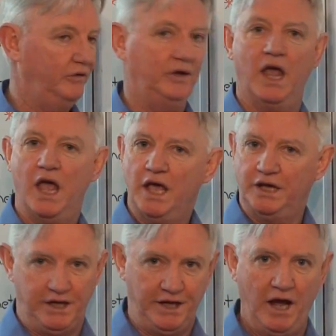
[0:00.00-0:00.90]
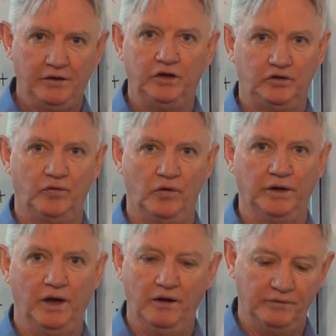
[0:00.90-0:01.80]
I said, get out, it's
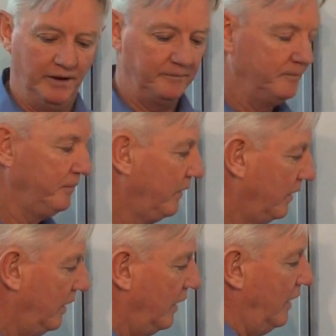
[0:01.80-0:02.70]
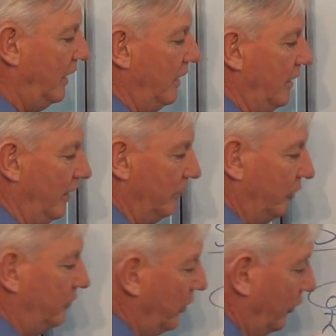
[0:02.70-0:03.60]
falling over.
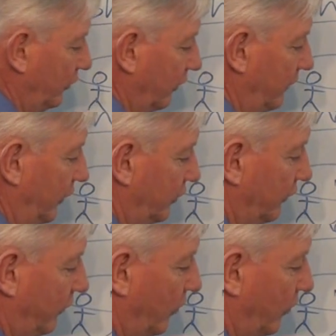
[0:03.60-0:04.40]
This person invested